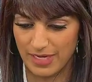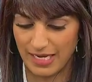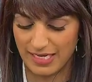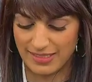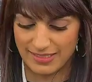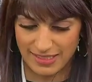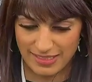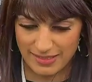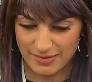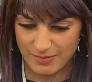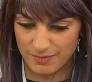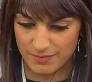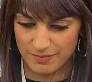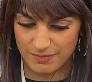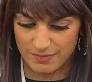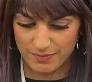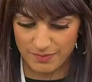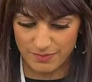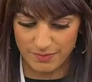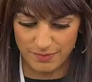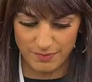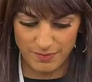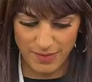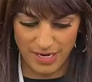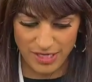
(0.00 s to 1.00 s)
as I
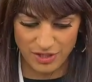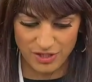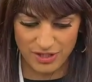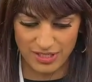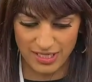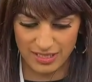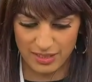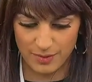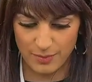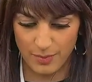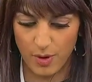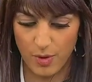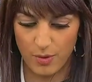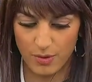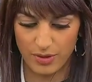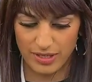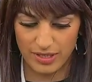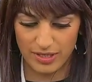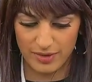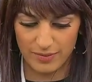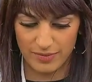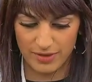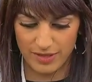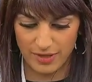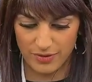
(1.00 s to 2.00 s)
mentioned at the
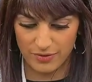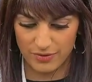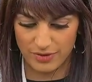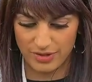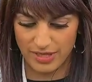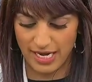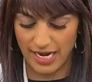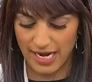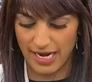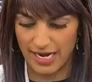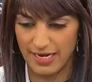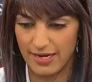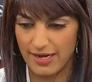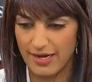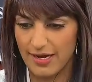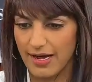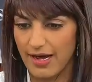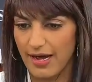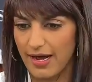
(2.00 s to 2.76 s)
podium the other day,